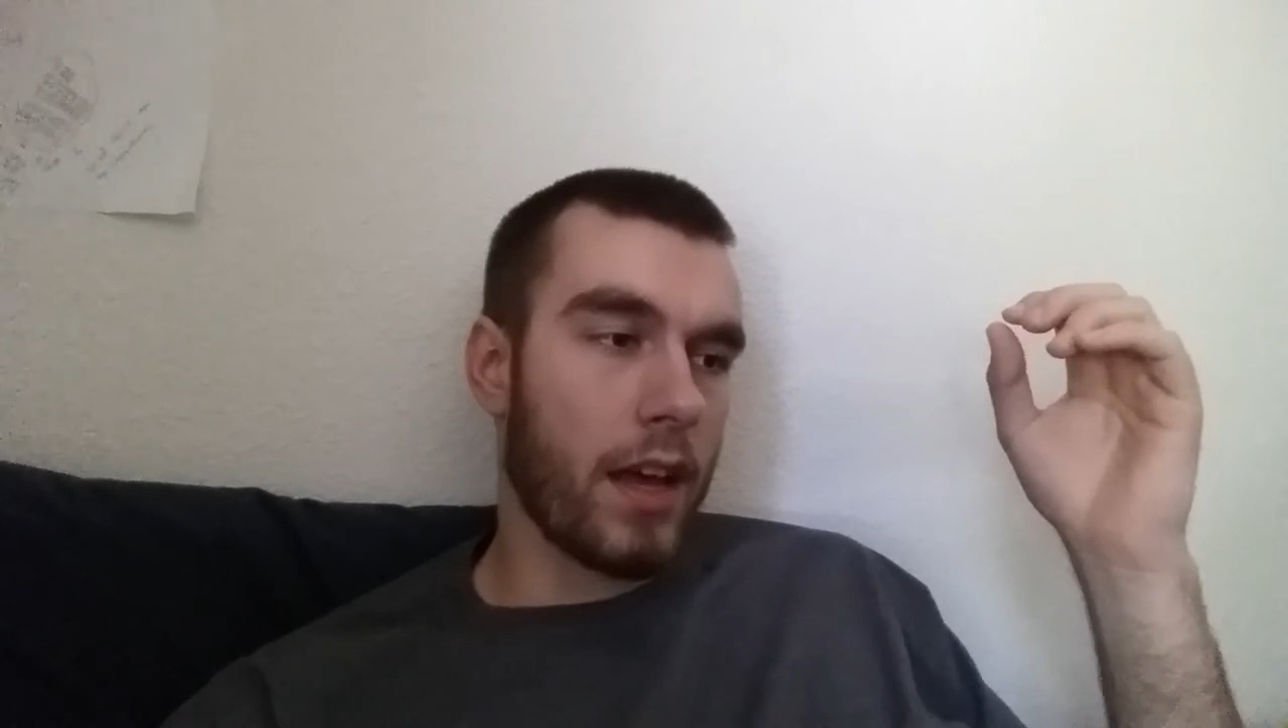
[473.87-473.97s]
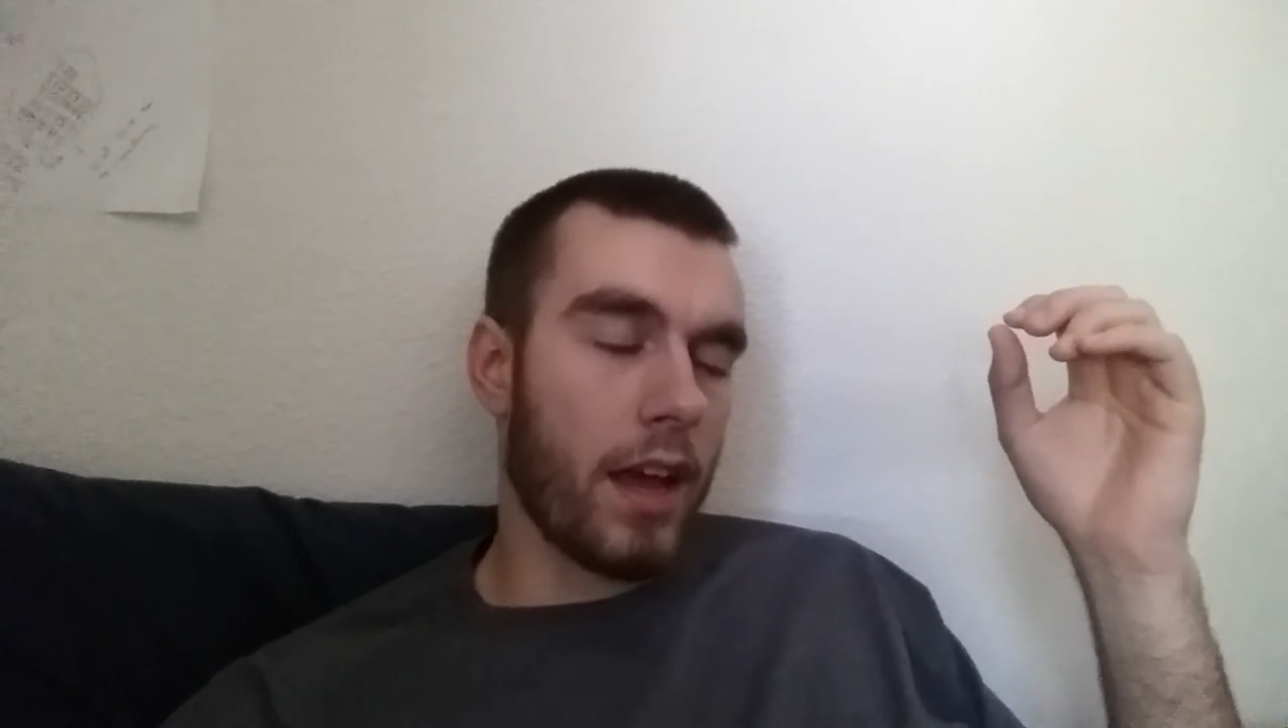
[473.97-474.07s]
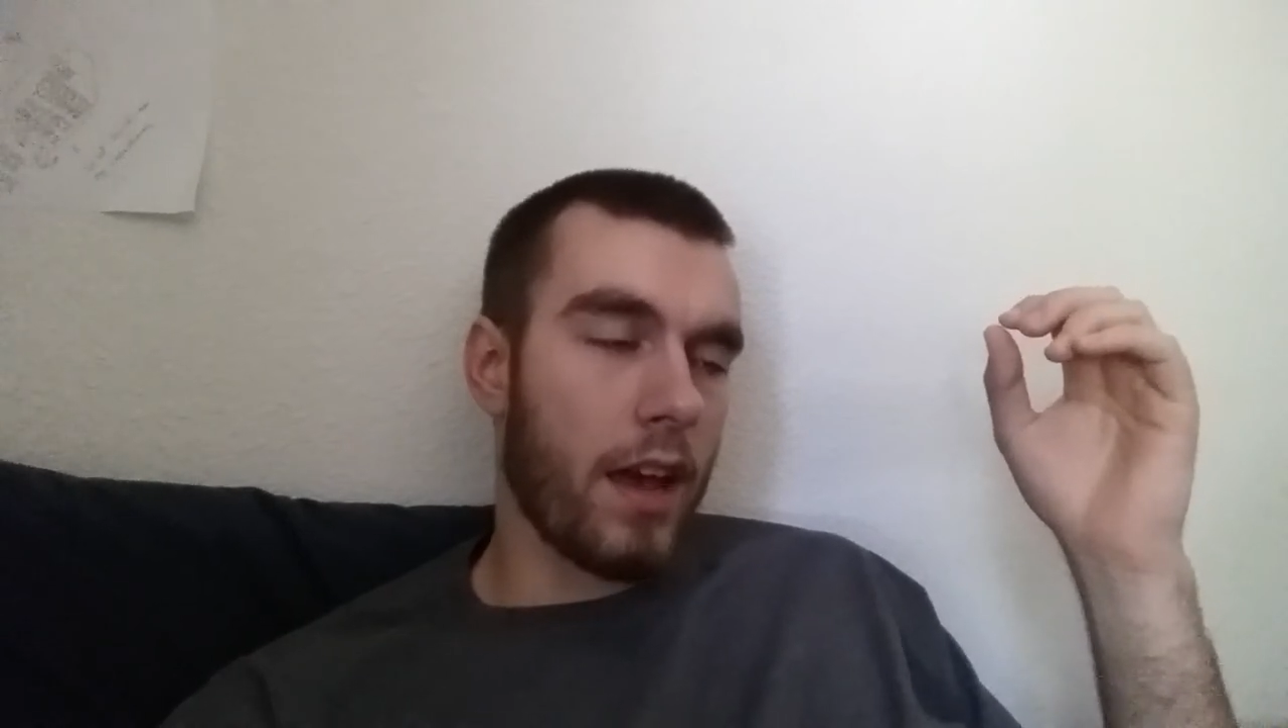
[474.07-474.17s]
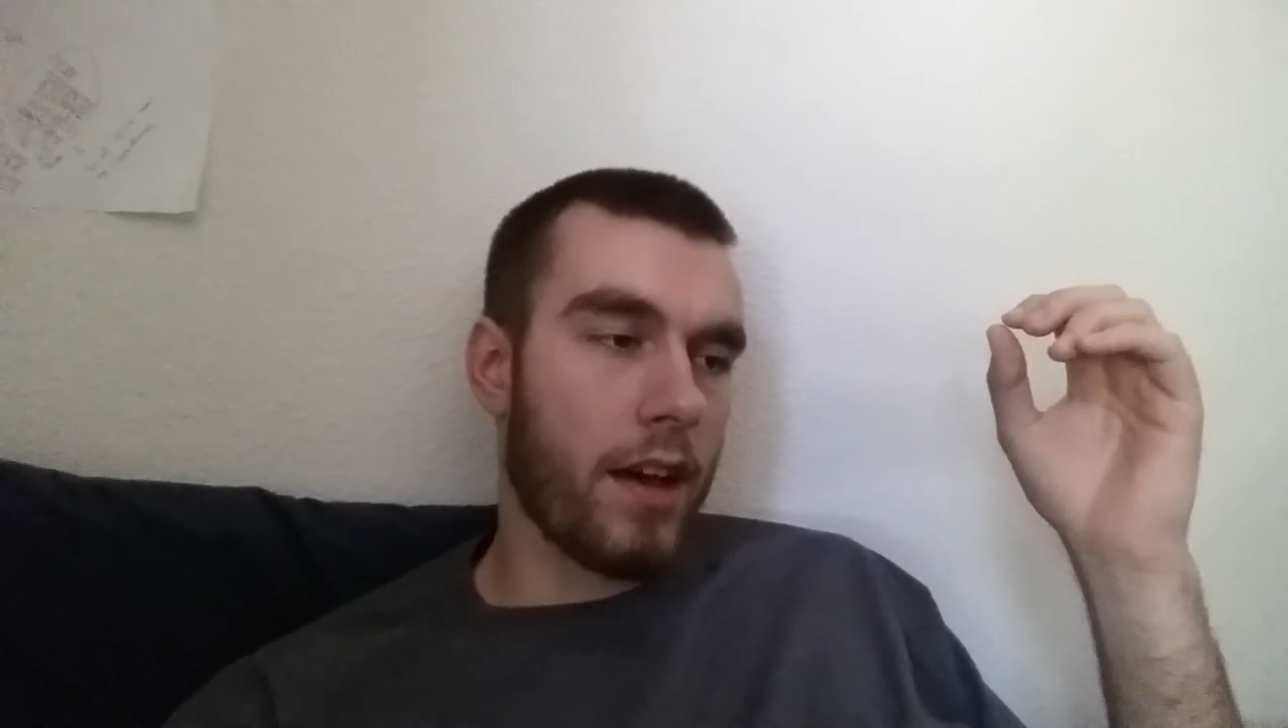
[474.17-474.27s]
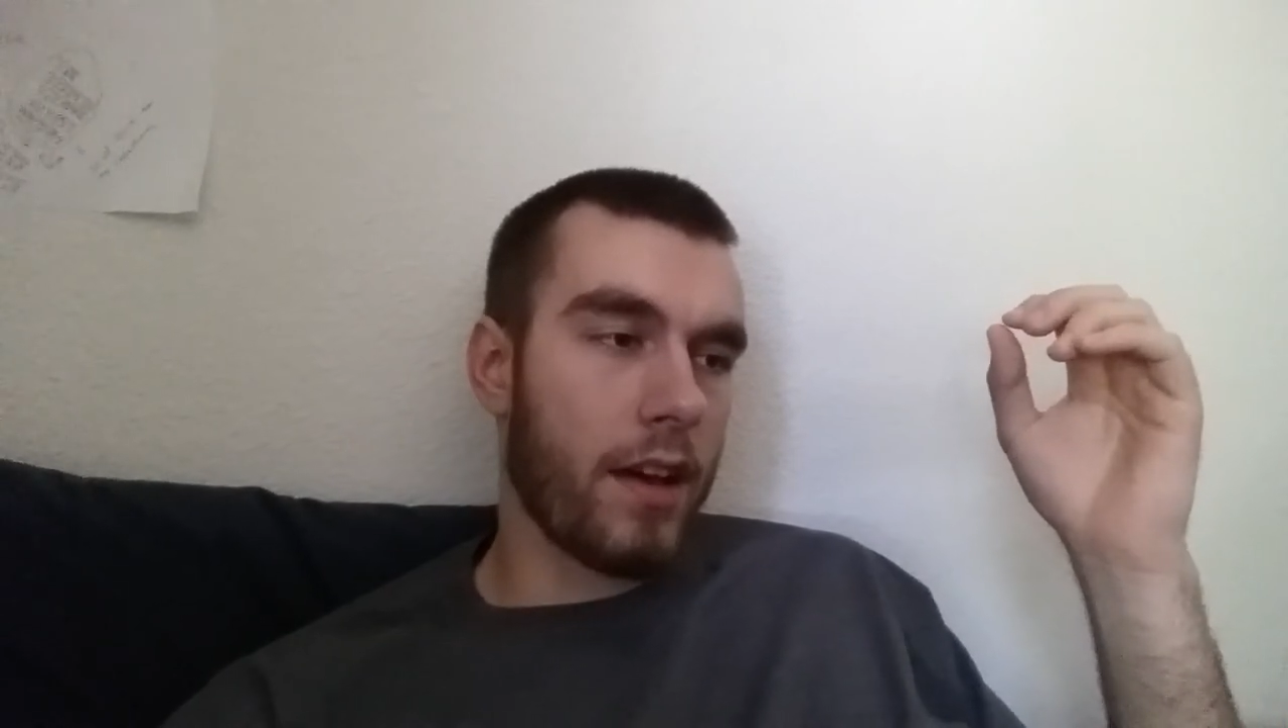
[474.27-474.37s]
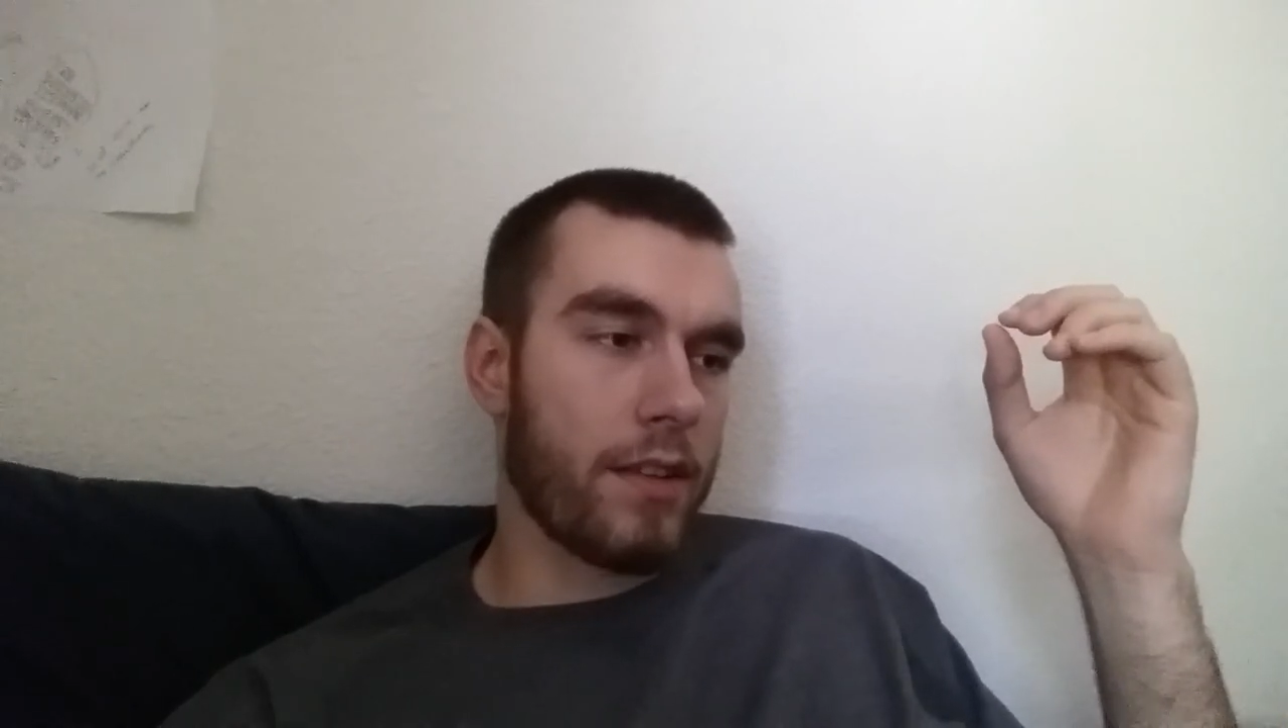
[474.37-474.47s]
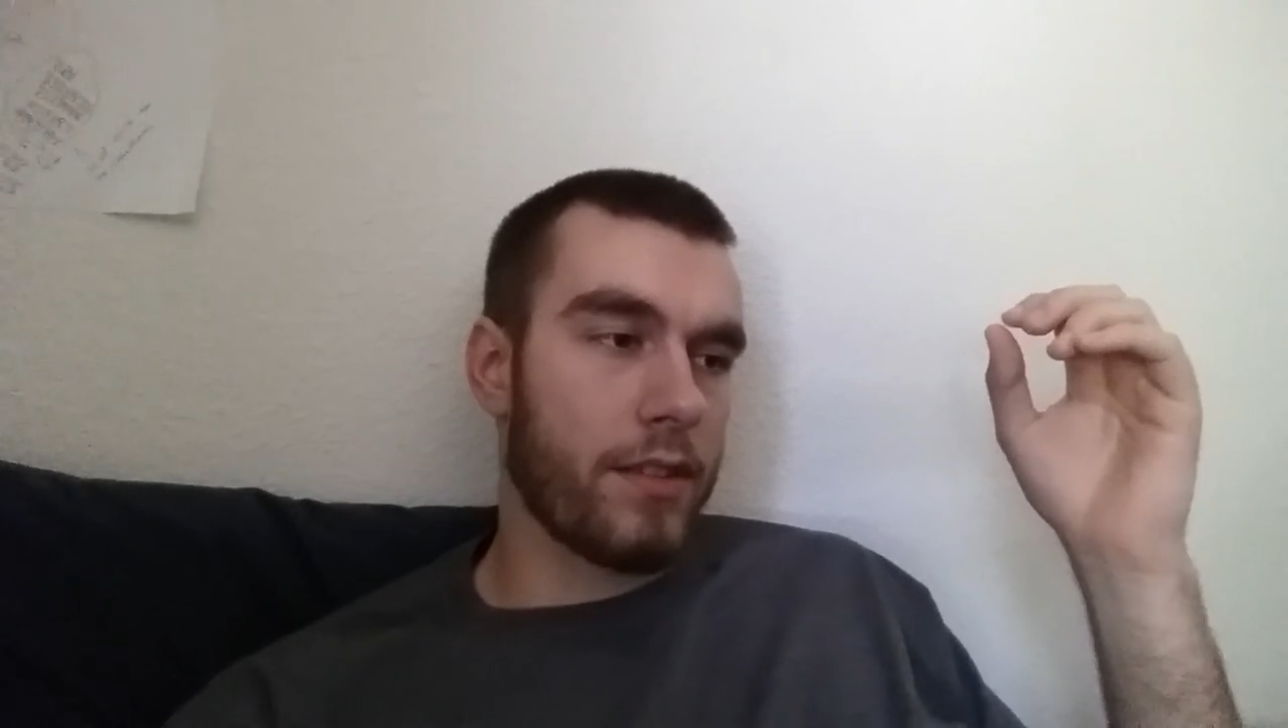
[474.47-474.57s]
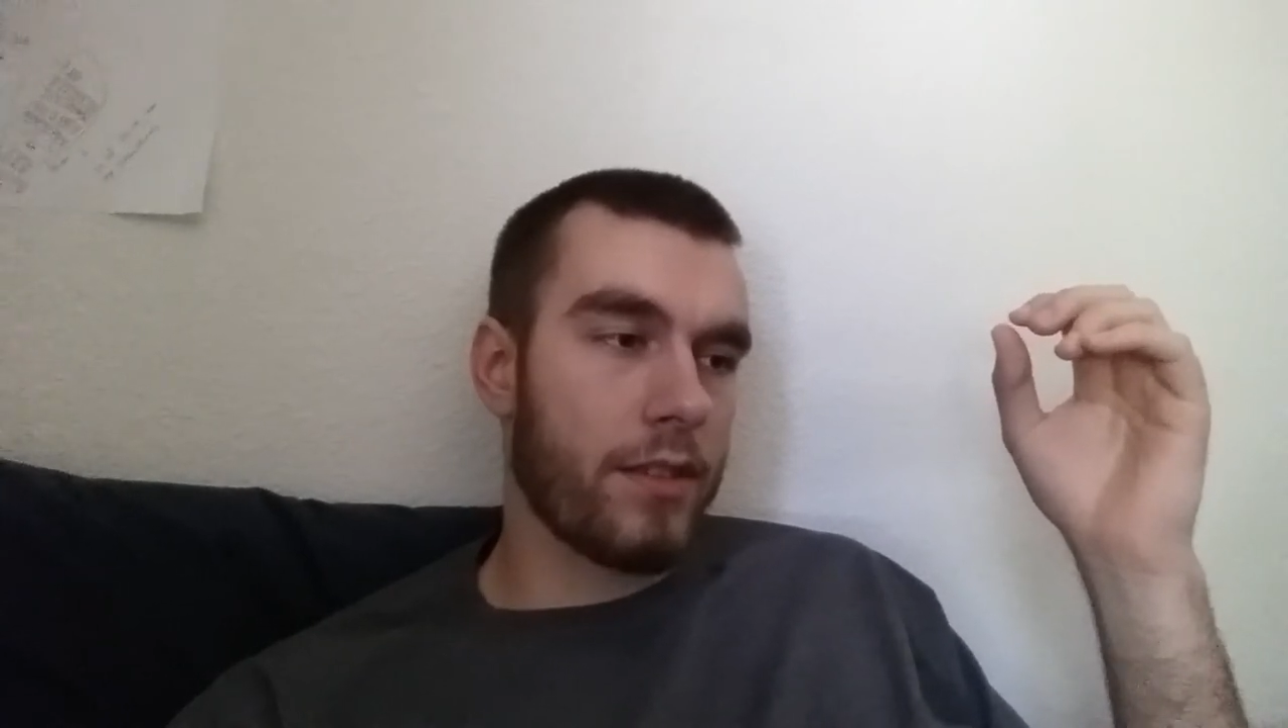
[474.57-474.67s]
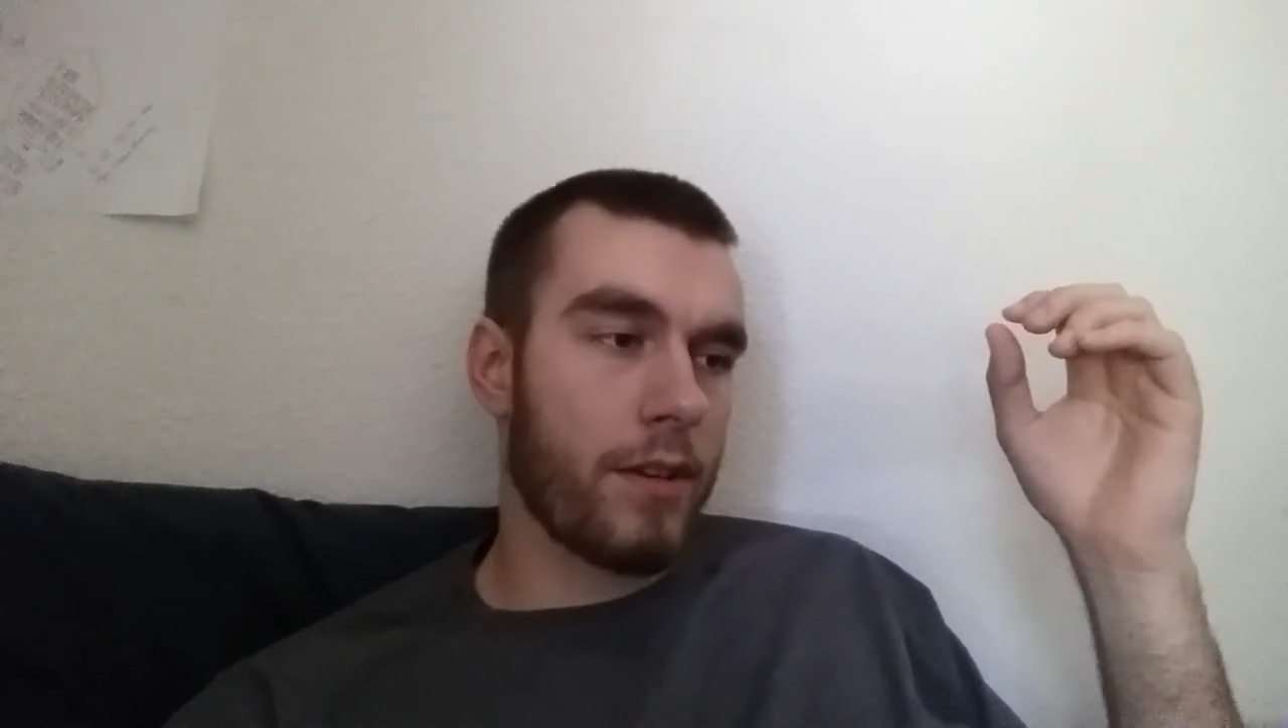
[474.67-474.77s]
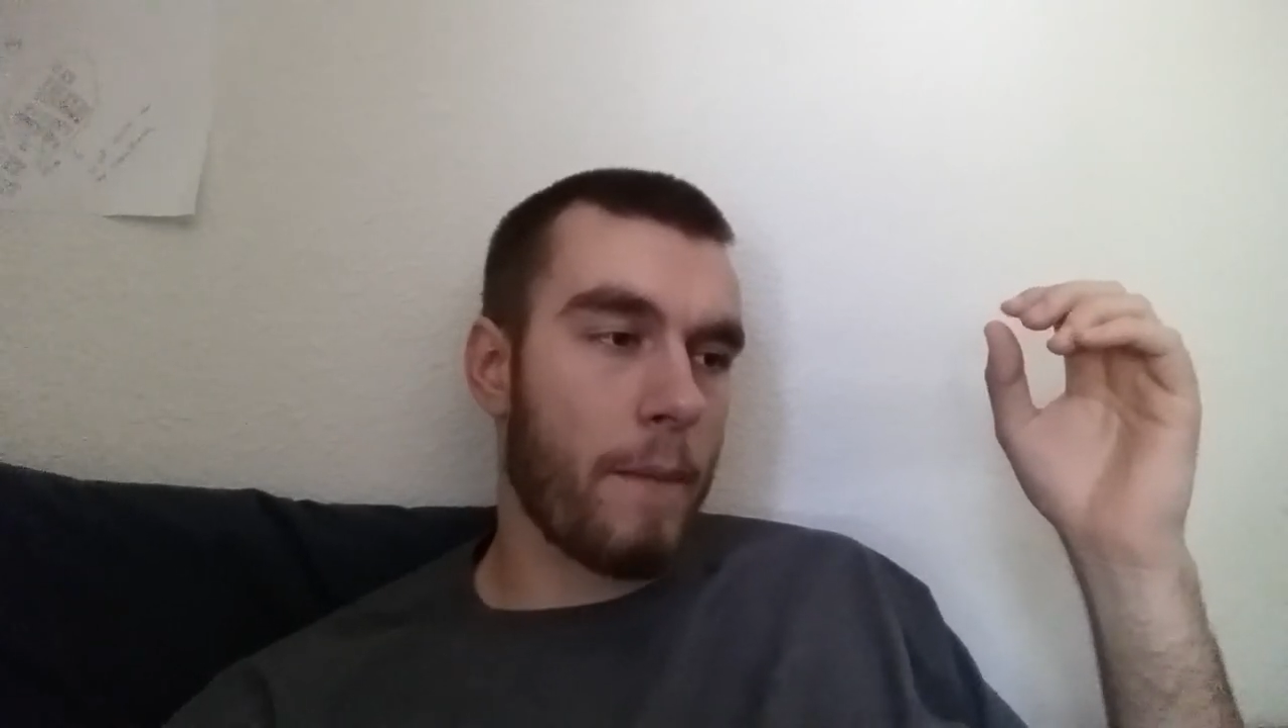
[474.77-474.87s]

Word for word: And